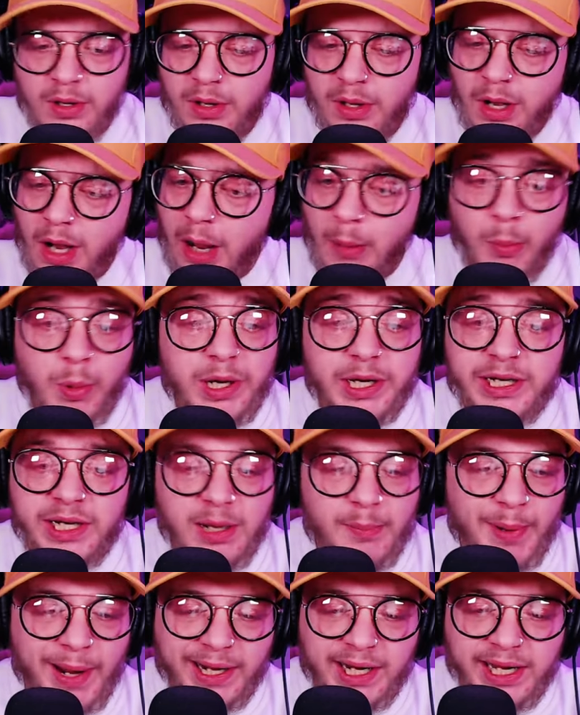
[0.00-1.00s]
I'm wheeling it
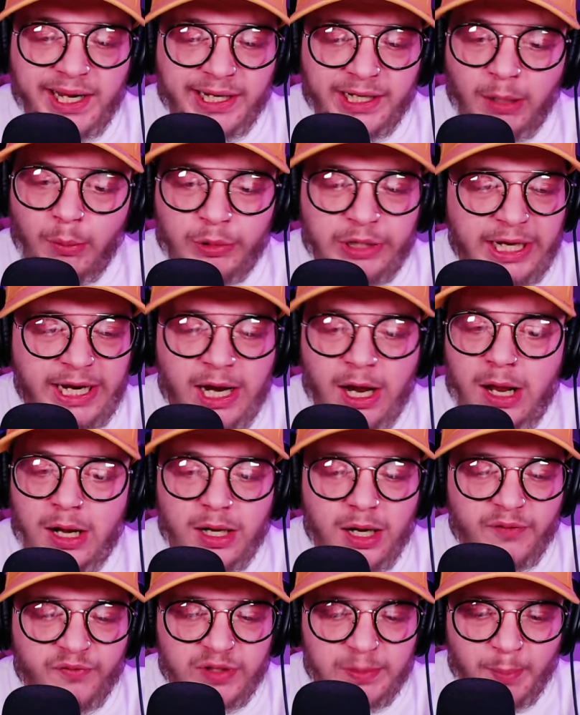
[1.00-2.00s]
back again. I want to hear her
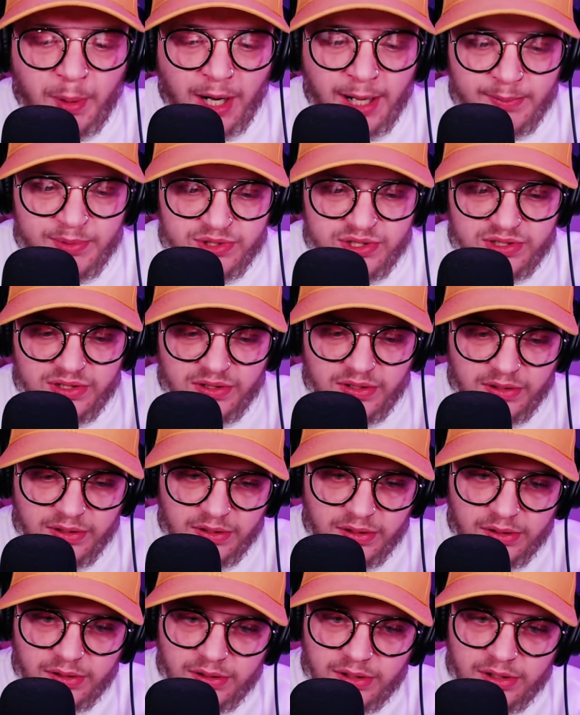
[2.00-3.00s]
lovely pipes.
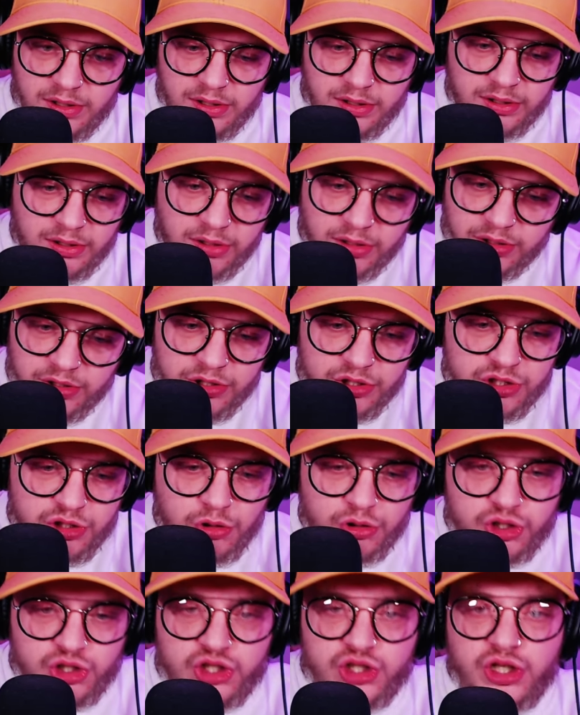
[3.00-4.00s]
She's
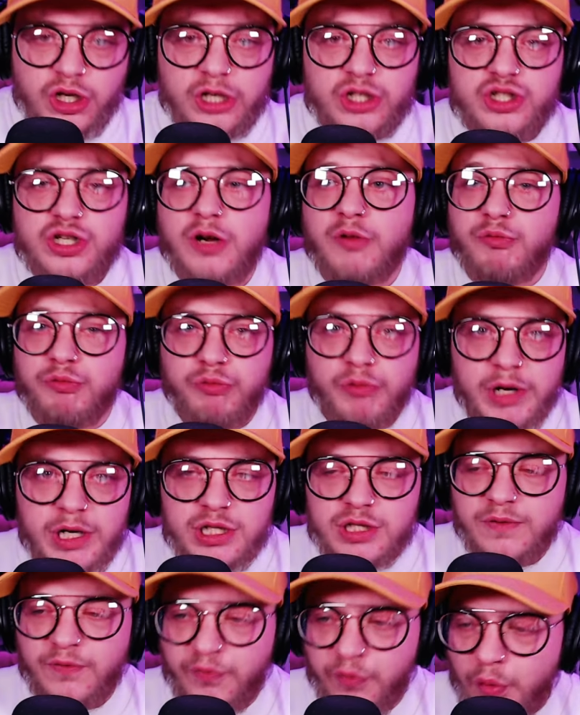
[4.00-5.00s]
got such a rich
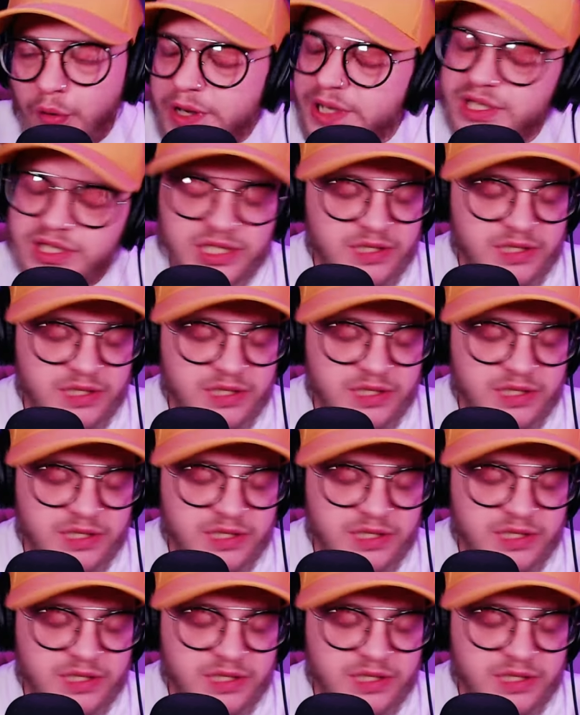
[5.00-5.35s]
voice,